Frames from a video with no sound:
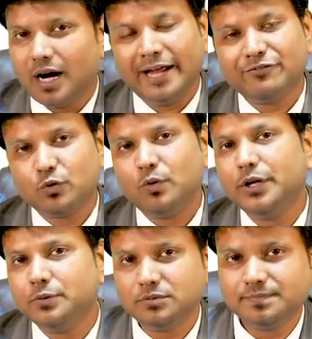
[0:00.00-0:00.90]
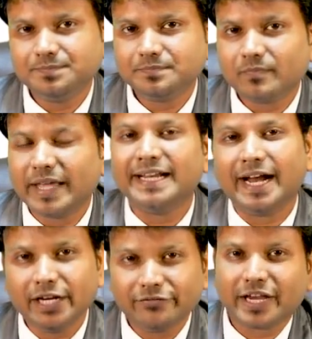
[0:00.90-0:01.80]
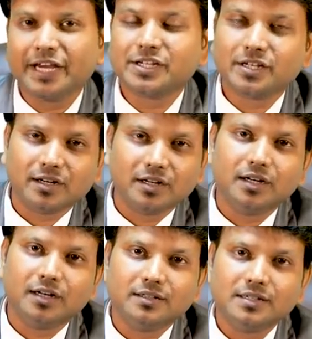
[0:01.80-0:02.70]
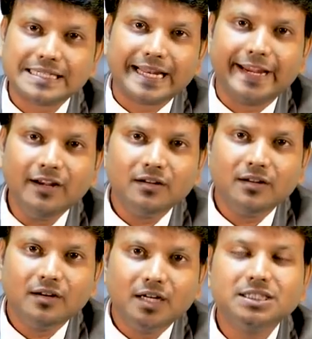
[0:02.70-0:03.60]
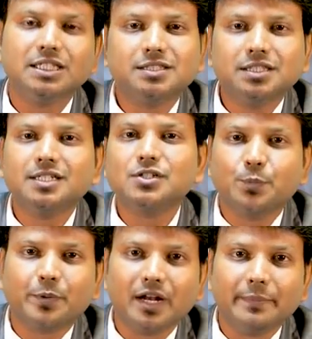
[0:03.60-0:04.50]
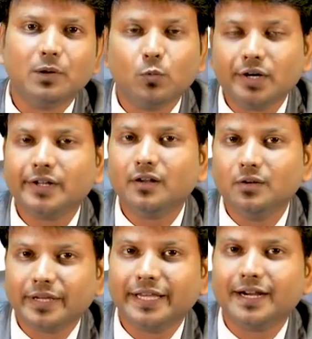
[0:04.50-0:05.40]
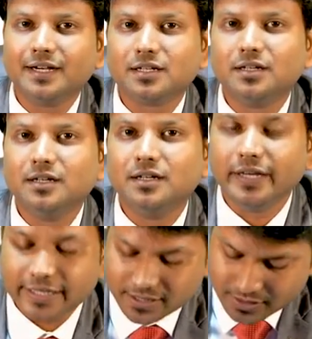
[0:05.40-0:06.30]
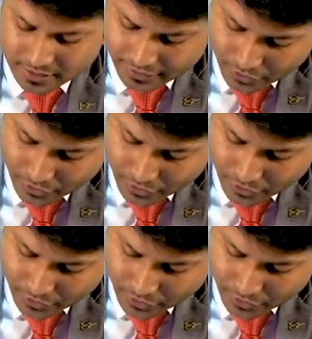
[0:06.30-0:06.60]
I've told you in identification slide, the third supralabel, what you are looking at is